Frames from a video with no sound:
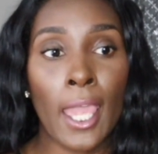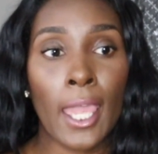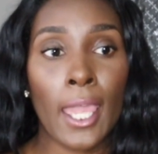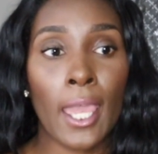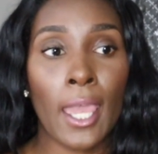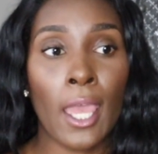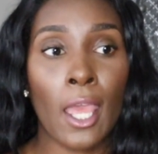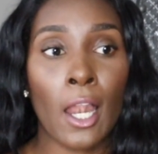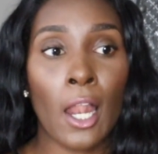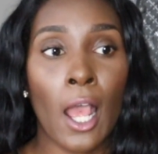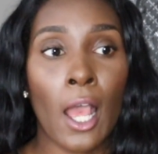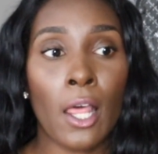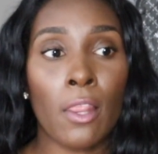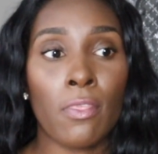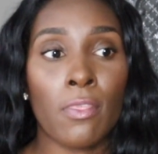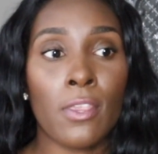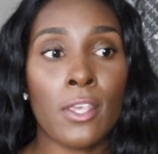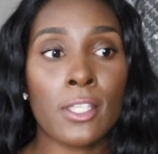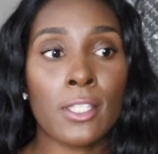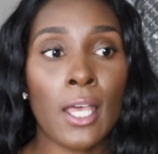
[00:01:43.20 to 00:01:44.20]
And
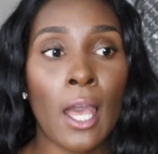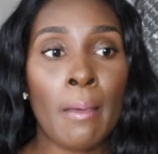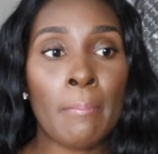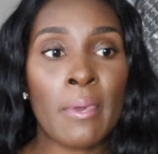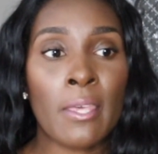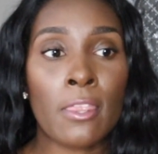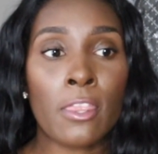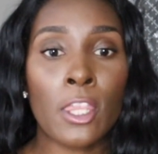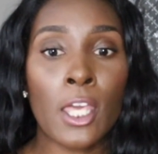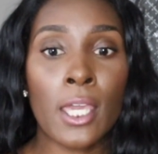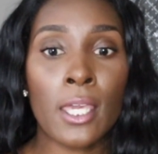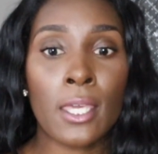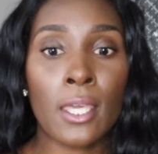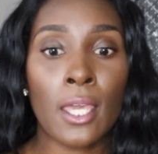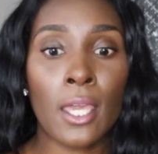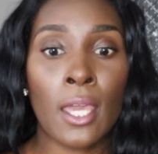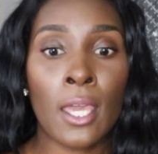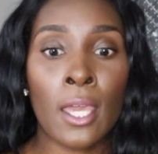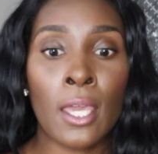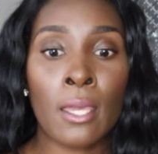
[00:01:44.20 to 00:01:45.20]
this got me
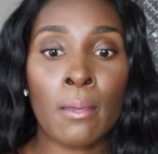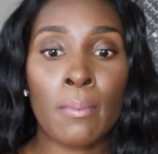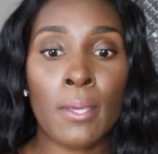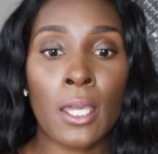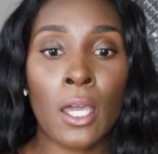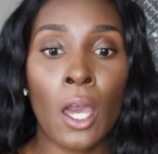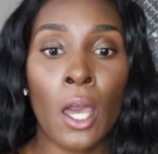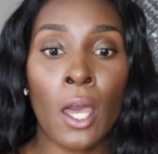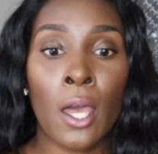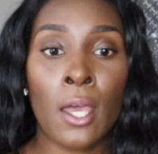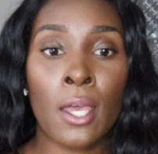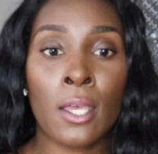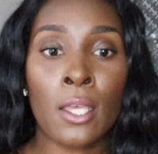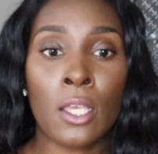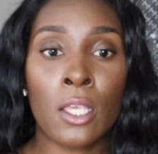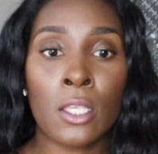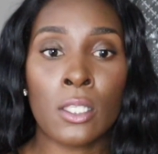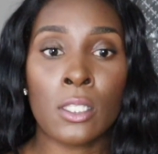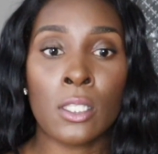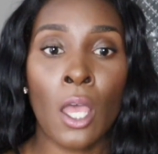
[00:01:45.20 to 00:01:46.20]
thinking
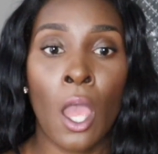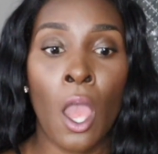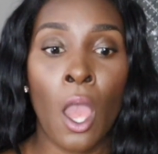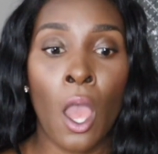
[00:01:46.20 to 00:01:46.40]
because